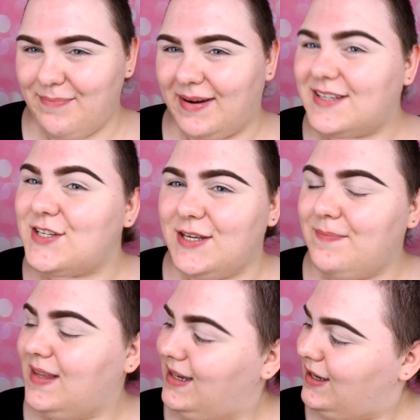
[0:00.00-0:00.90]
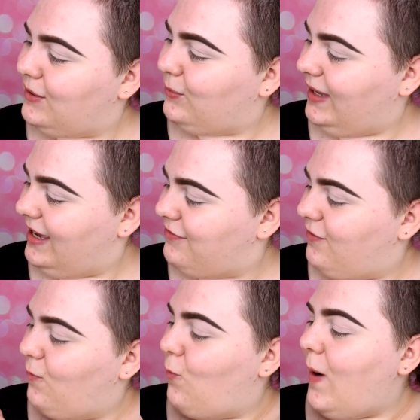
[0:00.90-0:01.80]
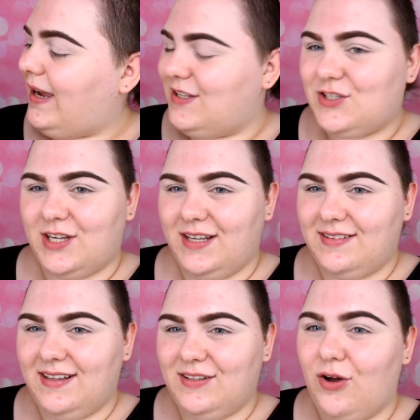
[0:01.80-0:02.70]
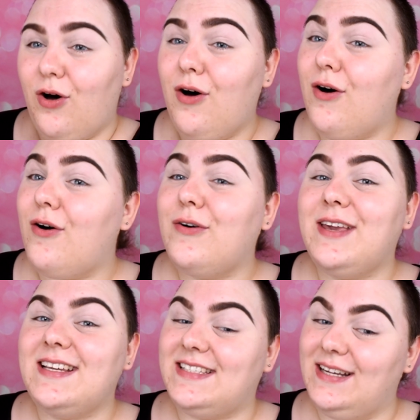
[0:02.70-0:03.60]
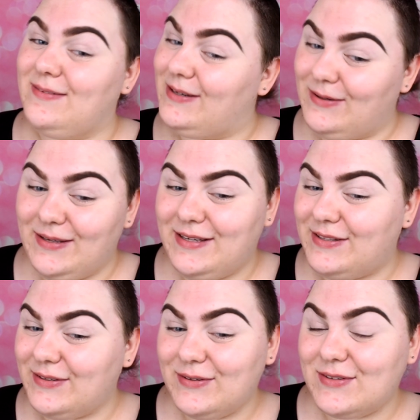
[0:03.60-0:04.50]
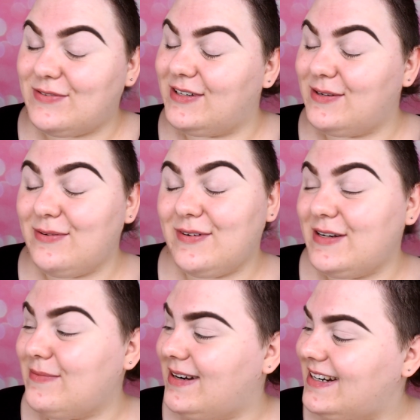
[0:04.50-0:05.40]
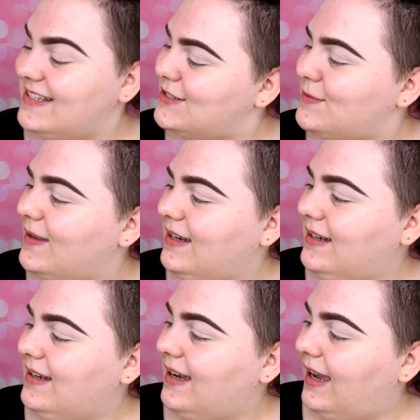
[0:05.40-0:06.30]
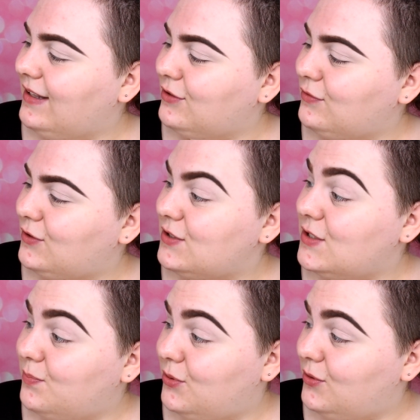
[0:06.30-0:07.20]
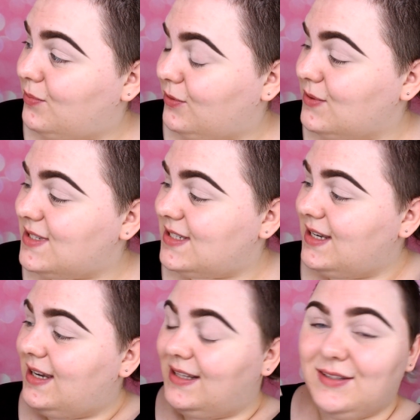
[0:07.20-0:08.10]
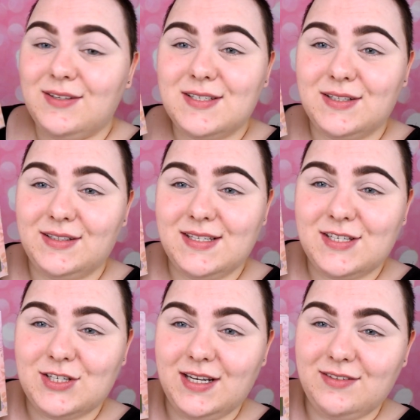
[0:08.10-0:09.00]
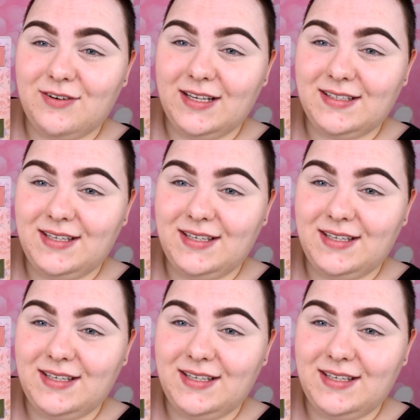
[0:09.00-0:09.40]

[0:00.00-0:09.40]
patchy. We have white shade that, oh yes, I'm going to use very, very much, and of course purples. And also this shade right